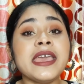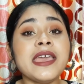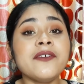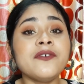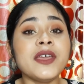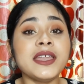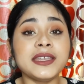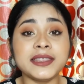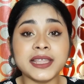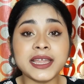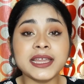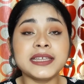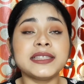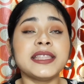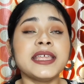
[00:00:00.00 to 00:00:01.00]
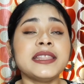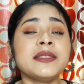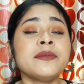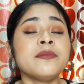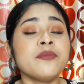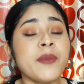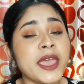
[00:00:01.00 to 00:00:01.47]
If it did,
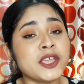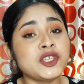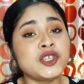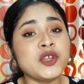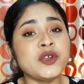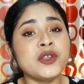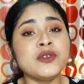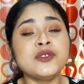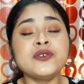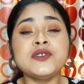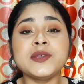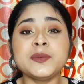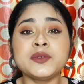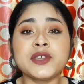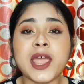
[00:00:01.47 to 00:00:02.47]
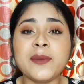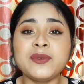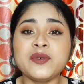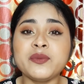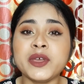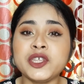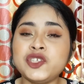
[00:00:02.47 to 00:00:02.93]
then make sure you do subscribe
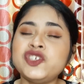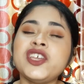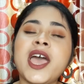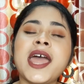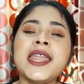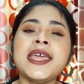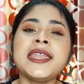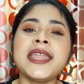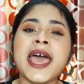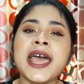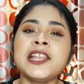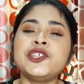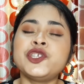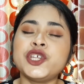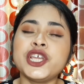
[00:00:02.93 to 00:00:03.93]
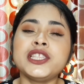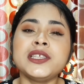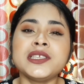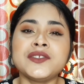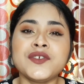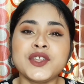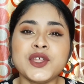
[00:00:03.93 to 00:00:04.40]
to my channel and share
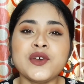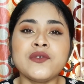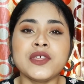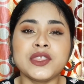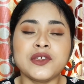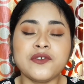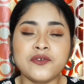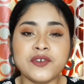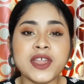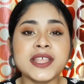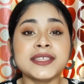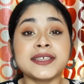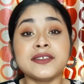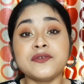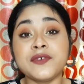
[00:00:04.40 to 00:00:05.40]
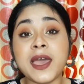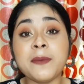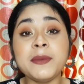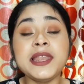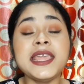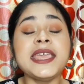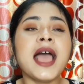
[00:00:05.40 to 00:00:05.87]
this video with your friends and
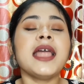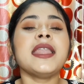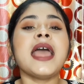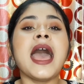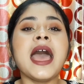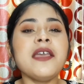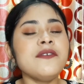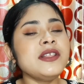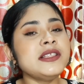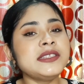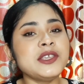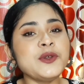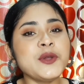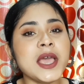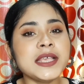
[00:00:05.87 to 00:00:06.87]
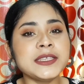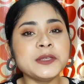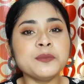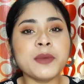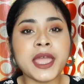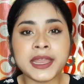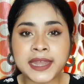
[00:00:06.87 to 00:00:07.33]
family, and I will see you guys
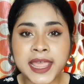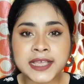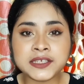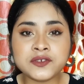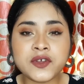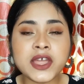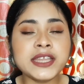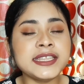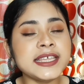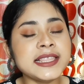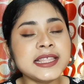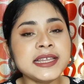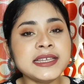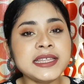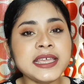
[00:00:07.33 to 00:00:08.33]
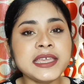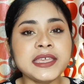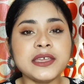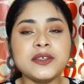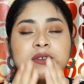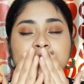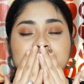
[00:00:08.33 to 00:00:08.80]
in my next one. Till then, take
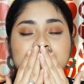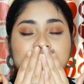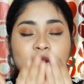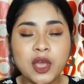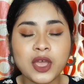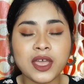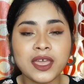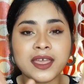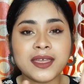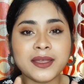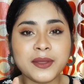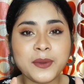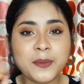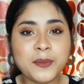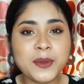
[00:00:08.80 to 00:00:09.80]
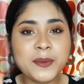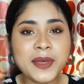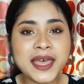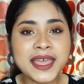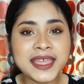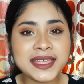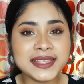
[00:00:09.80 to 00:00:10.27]
care. Bye
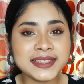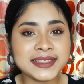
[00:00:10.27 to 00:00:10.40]
bye.